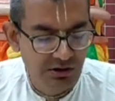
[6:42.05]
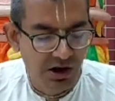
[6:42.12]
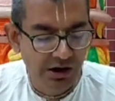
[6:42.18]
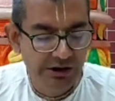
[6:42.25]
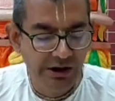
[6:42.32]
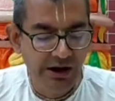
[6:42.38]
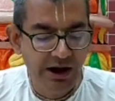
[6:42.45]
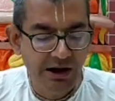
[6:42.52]

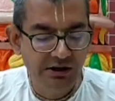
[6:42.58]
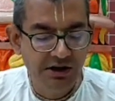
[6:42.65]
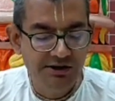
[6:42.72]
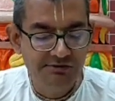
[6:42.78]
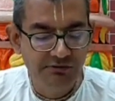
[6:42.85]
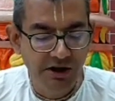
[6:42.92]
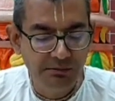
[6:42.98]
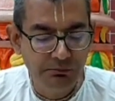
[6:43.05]
Karna had
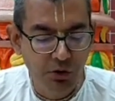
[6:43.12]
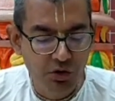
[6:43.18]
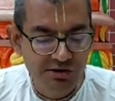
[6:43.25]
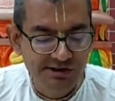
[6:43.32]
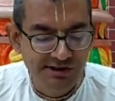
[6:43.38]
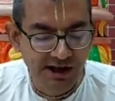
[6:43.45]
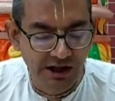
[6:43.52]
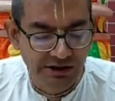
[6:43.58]
this one
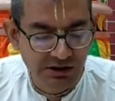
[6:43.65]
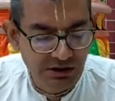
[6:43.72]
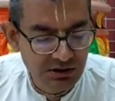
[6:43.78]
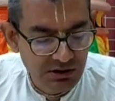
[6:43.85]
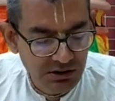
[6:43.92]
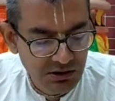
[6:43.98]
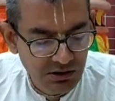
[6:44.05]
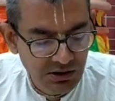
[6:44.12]
more son,
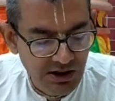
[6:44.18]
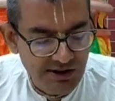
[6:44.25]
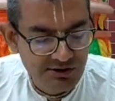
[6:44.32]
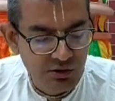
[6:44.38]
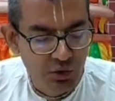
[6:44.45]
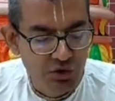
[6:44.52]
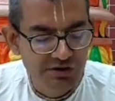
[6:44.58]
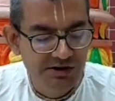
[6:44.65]

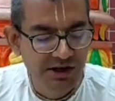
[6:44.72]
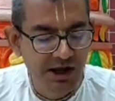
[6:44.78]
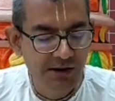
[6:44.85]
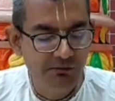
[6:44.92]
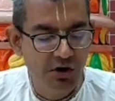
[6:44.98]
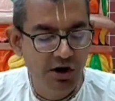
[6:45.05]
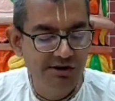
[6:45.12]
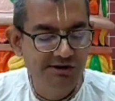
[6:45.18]
whose
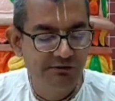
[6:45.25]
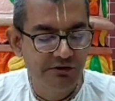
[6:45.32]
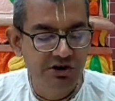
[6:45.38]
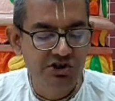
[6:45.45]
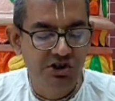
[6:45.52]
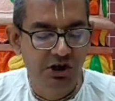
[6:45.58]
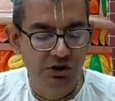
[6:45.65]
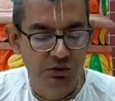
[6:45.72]
name was
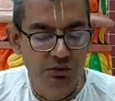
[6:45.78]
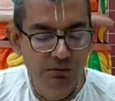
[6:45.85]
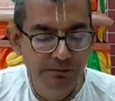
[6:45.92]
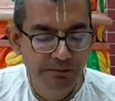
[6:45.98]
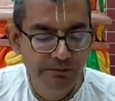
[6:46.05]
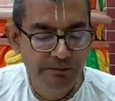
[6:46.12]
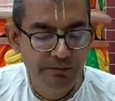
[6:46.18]
Vrishketu,